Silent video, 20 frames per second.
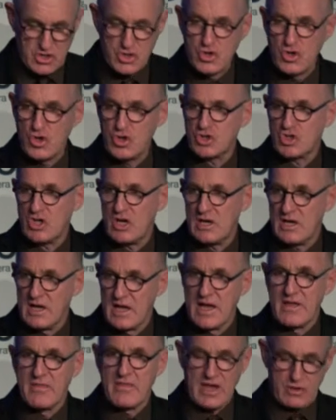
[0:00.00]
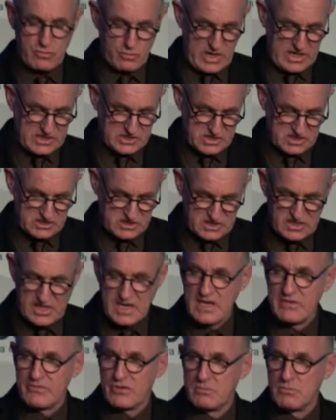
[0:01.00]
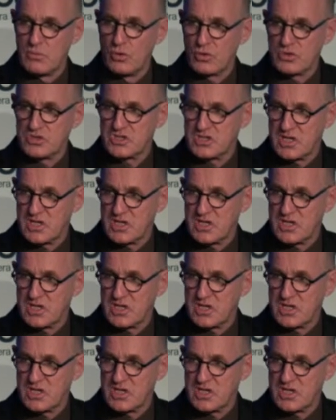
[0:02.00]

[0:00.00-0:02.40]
inertia, that raises even more